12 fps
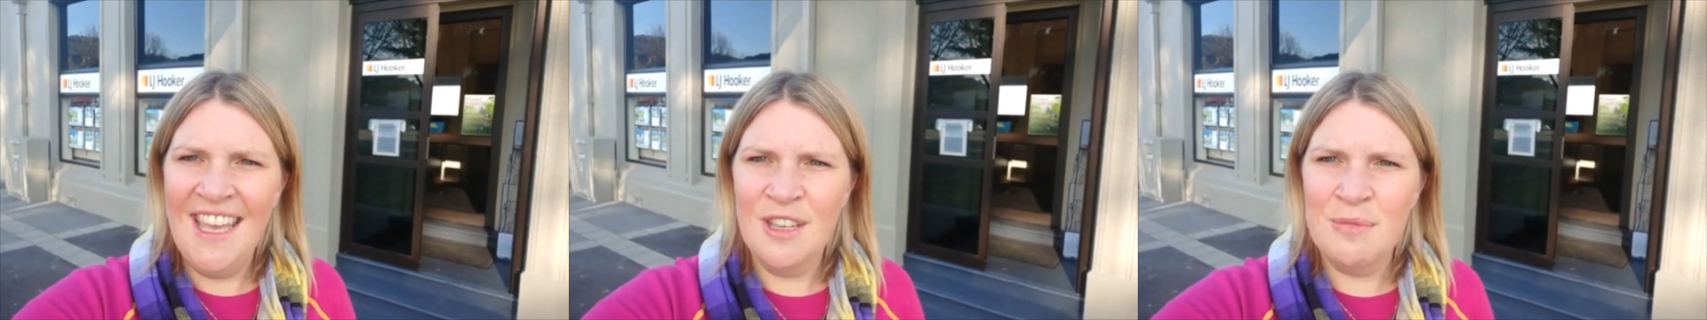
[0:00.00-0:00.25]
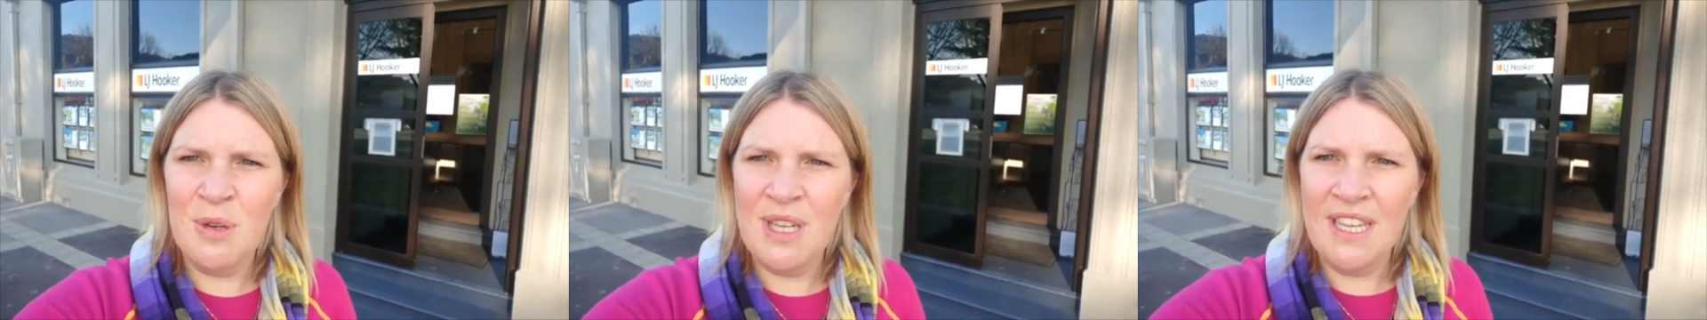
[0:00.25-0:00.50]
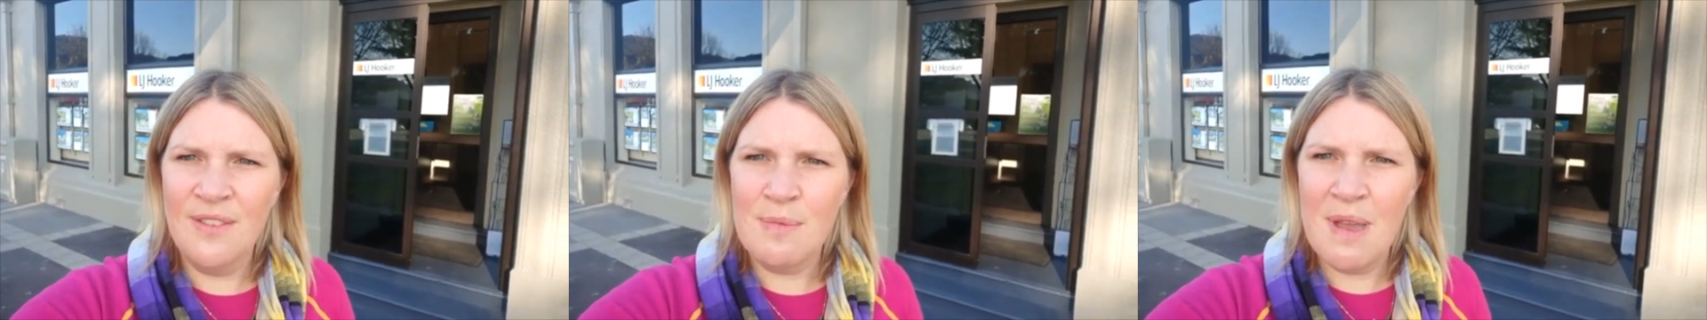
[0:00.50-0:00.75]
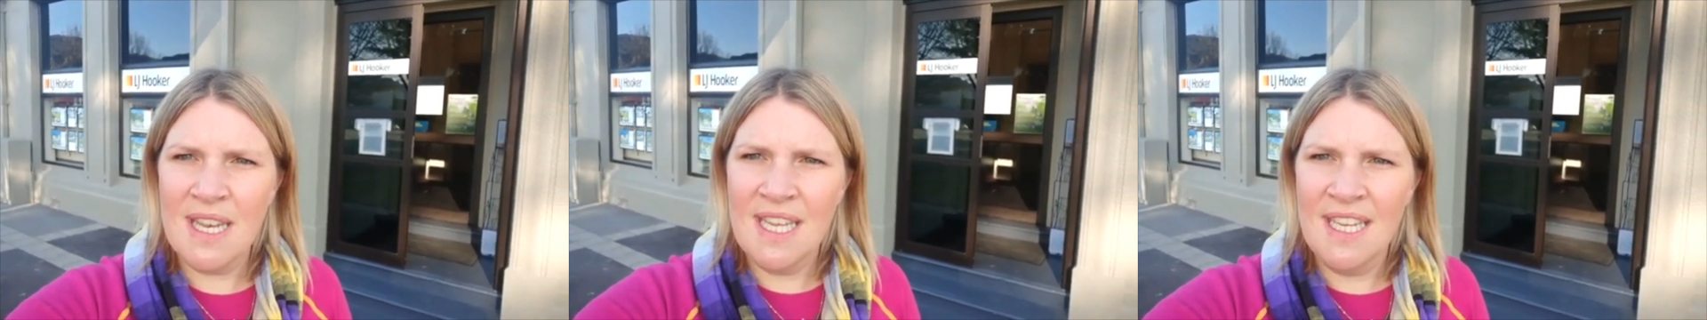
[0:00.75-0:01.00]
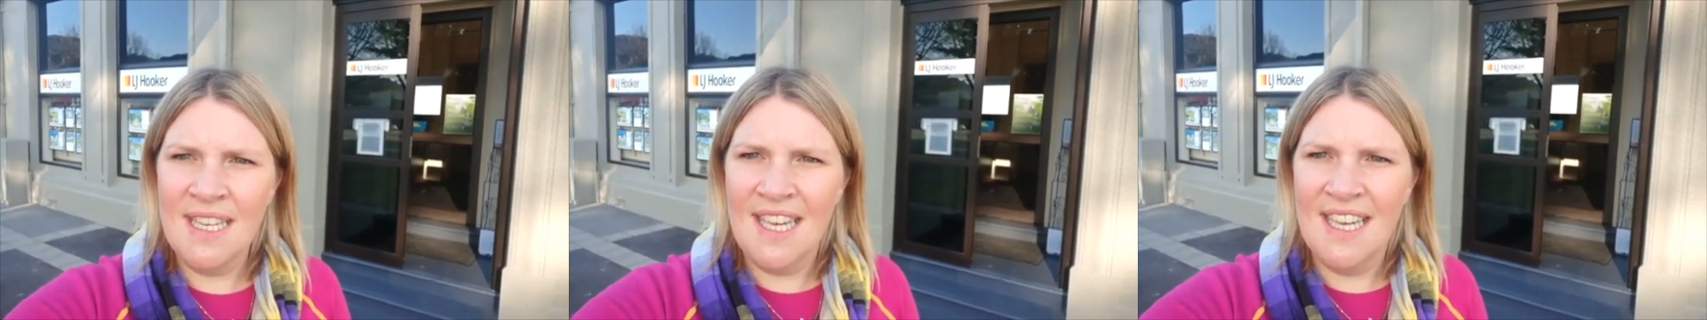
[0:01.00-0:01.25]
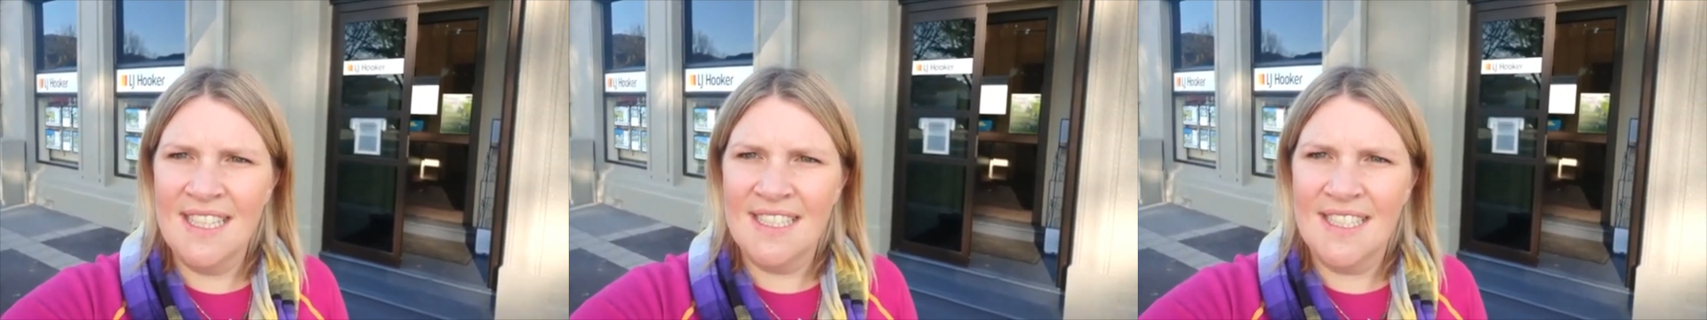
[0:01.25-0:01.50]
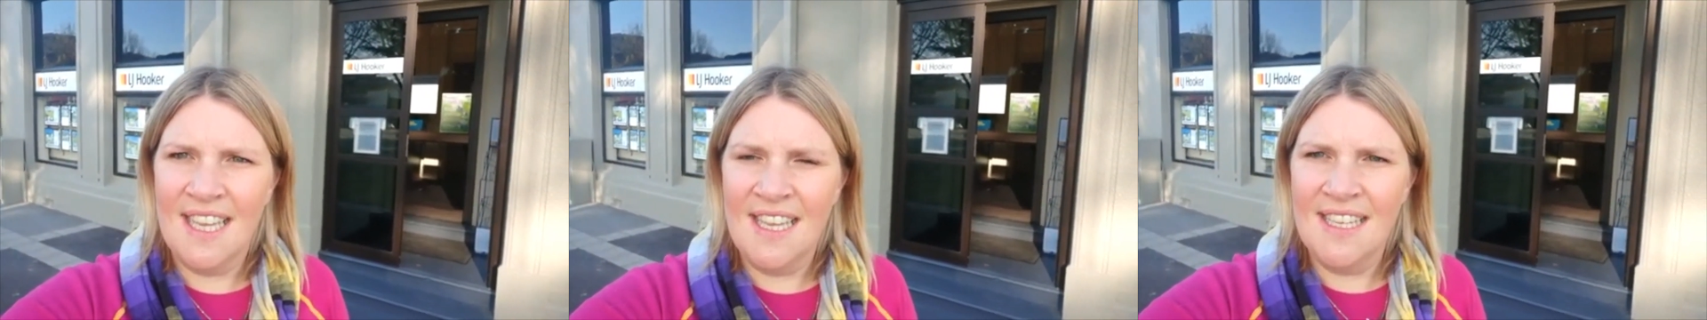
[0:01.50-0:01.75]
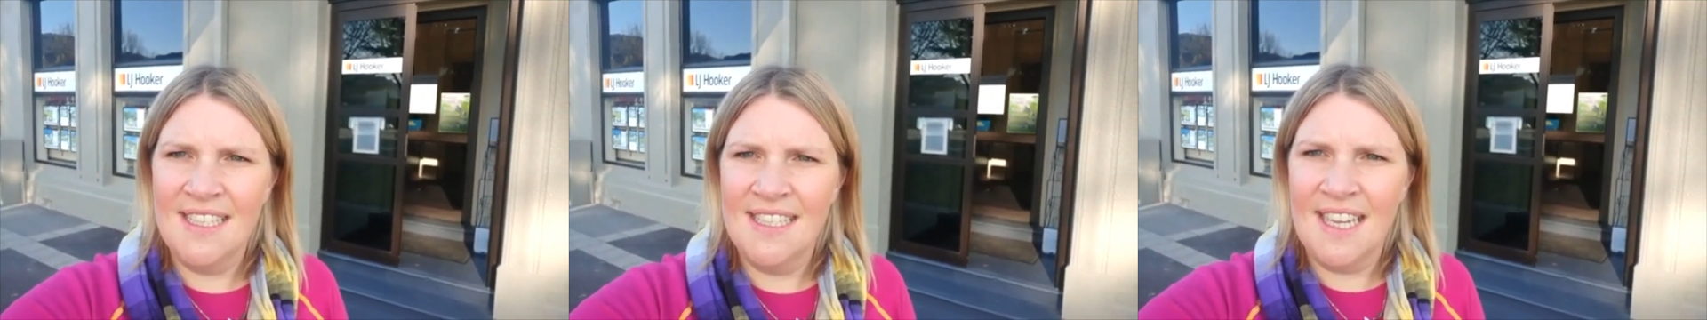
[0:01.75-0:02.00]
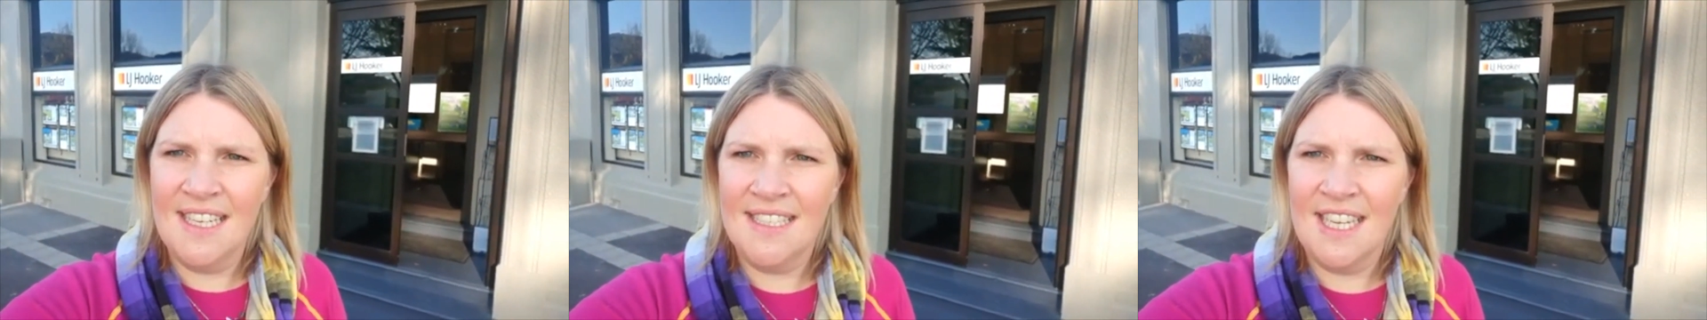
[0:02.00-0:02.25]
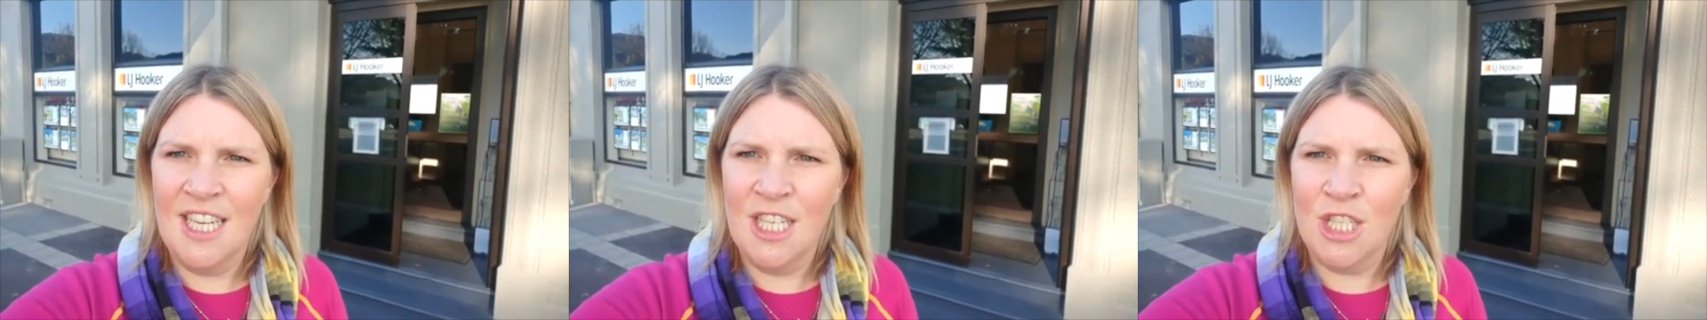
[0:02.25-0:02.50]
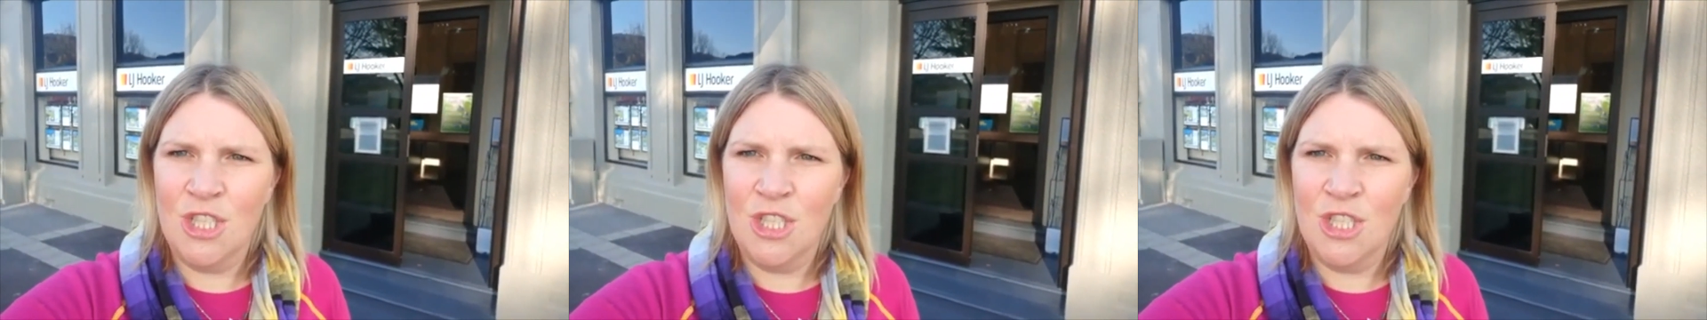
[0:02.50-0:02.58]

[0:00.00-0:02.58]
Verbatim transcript: good morning everybody. It's day 19.